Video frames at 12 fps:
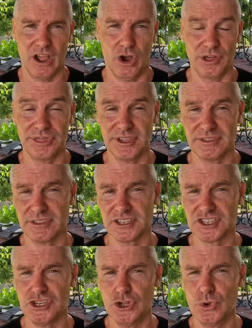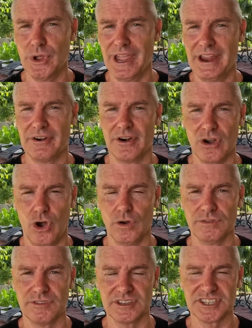I think this new era
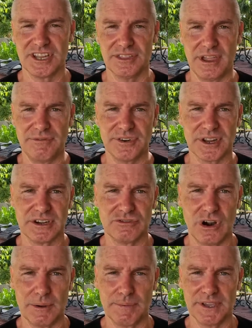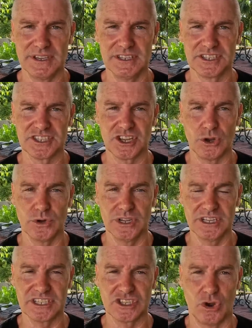of South African rugby is so
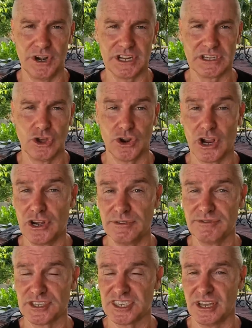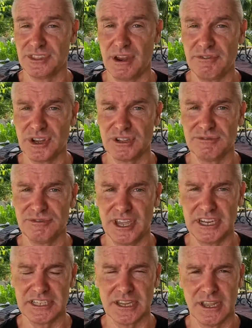exciting, not only for South African
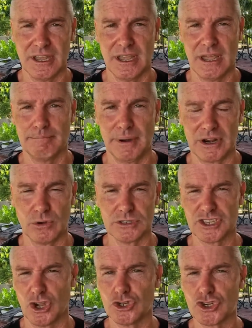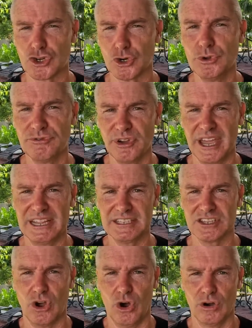fans, but also true
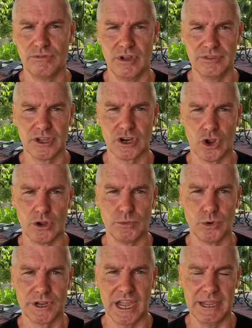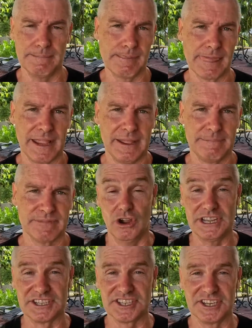fans of the global game. You know,
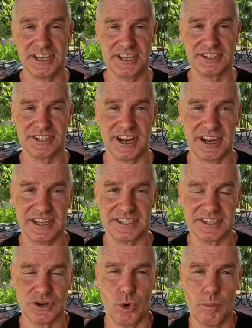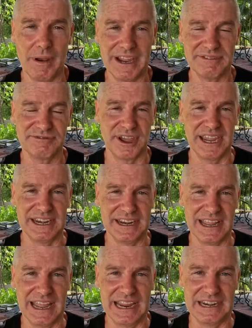I can sit here today as an All Black
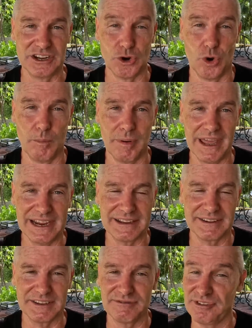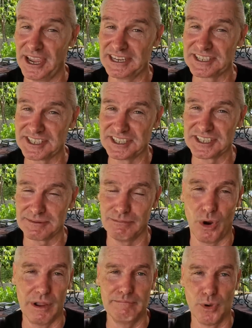fan, and an All Black fan since
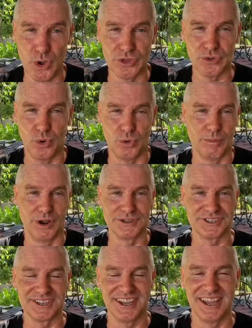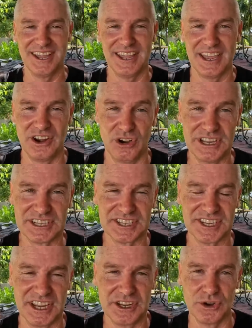my birth almost, and I can
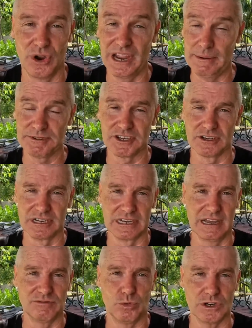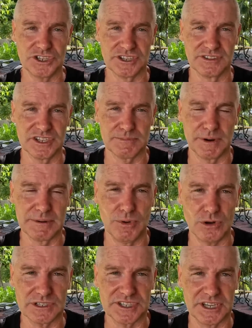say to you, I absolutely love watching the
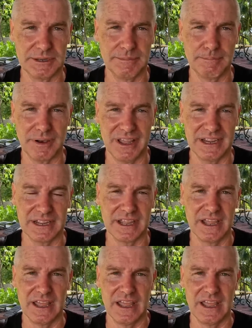Springbok team playing.